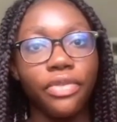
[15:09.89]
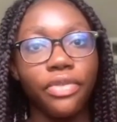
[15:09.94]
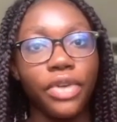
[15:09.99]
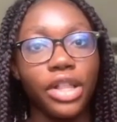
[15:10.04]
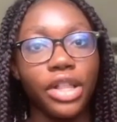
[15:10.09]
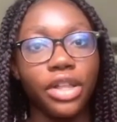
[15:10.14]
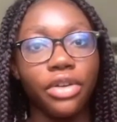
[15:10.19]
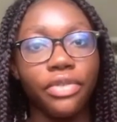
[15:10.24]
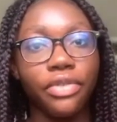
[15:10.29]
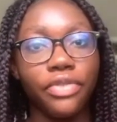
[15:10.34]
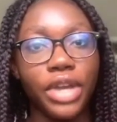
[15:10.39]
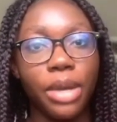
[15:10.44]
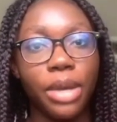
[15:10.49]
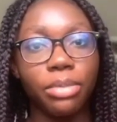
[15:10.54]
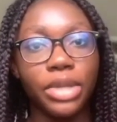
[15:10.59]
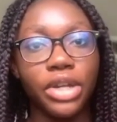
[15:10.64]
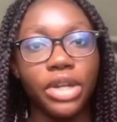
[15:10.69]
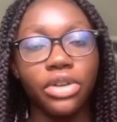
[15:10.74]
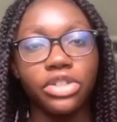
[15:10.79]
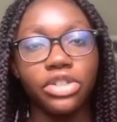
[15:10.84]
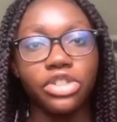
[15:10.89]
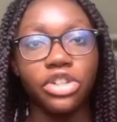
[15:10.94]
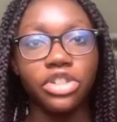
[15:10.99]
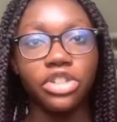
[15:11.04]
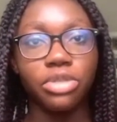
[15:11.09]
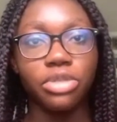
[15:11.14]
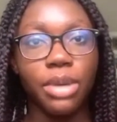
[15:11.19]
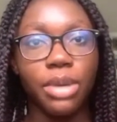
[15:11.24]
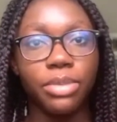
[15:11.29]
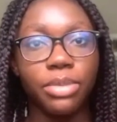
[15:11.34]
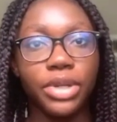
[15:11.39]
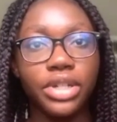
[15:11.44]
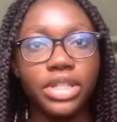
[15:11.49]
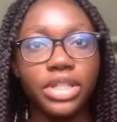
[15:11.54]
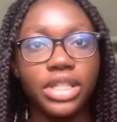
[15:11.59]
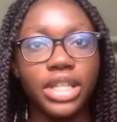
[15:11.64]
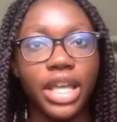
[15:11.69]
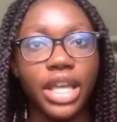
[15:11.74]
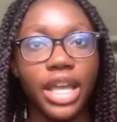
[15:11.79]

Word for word: fellow family or church members,